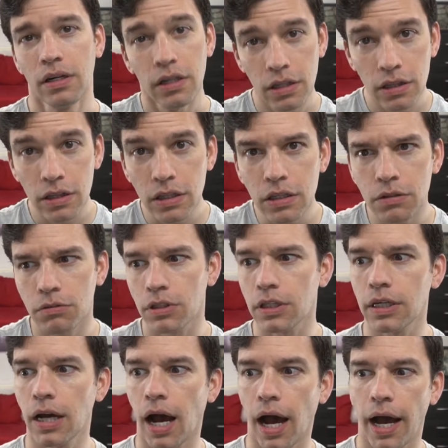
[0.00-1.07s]

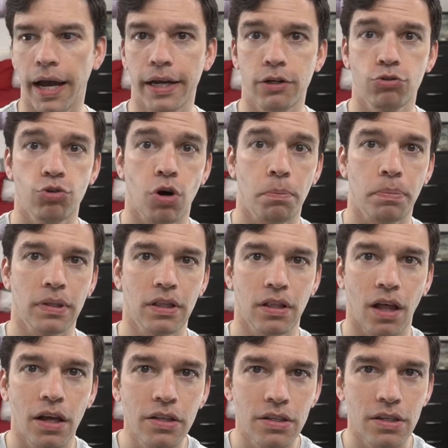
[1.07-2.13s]
Literally, I grew up in
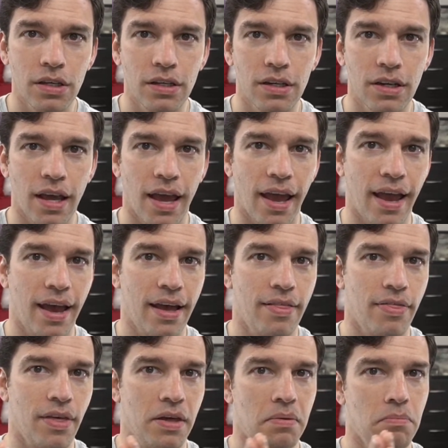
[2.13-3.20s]
London
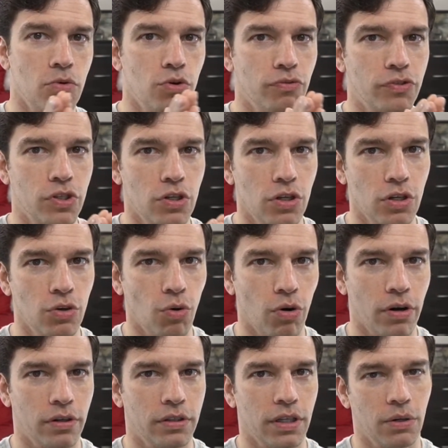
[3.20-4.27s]
and then moved to New
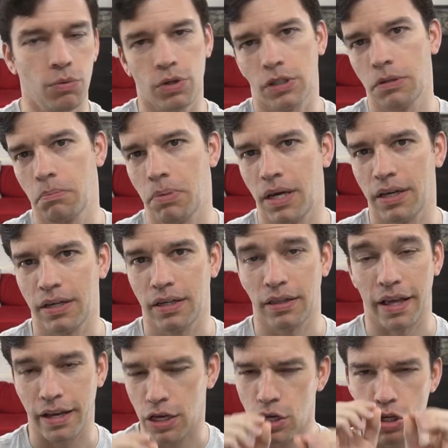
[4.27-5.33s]
York and worked in banking.
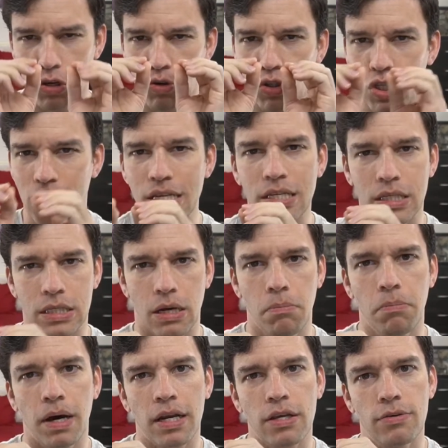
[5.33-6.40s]
Like, you see
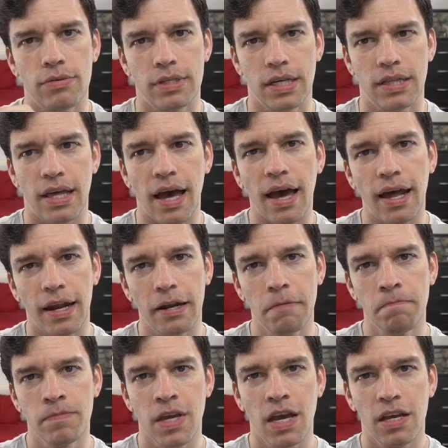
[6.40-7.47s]
somebody who did that,
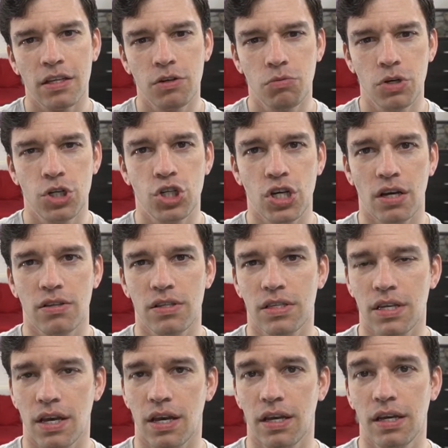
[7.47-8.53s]
you reach out and
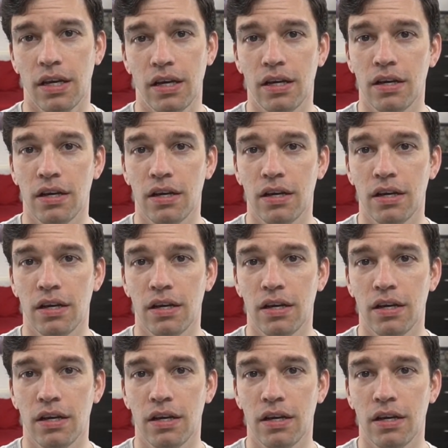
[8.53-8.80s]
say,